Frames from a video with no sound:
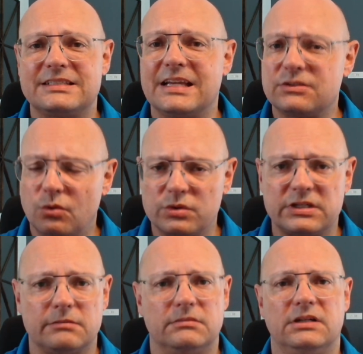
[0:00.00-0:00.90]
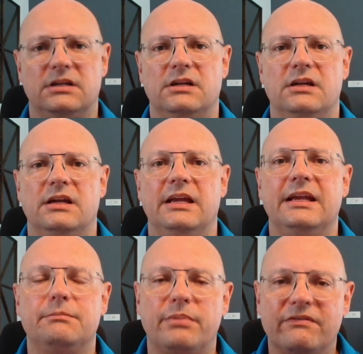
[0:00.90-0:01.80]
That's awesome.
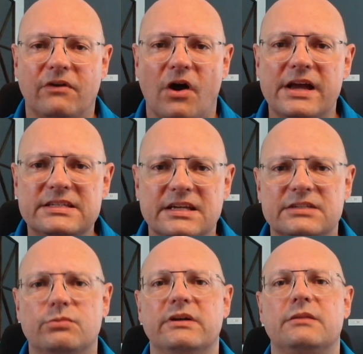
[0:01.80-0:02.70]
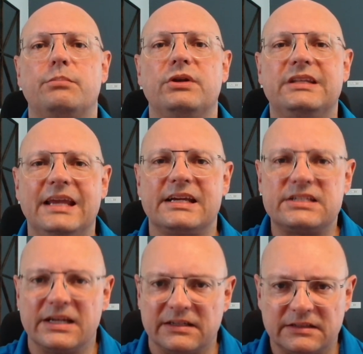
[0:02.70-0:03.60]
It provides us with
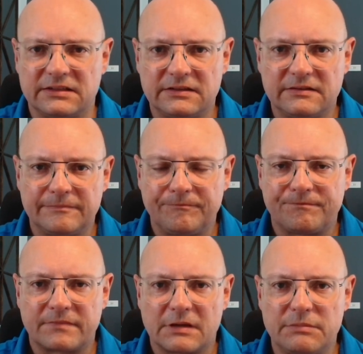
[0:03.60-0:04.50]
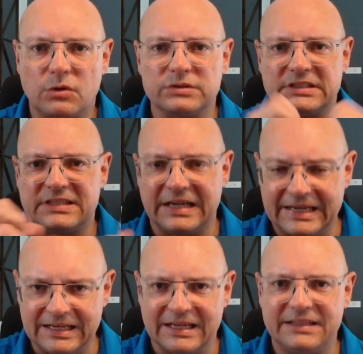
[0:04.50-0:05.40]
protection because it's
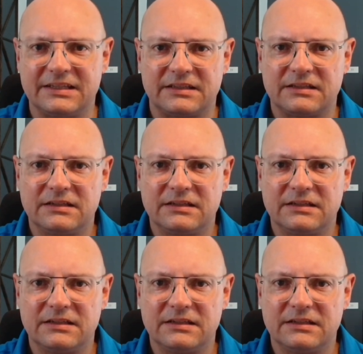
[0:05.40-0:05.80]
regulated.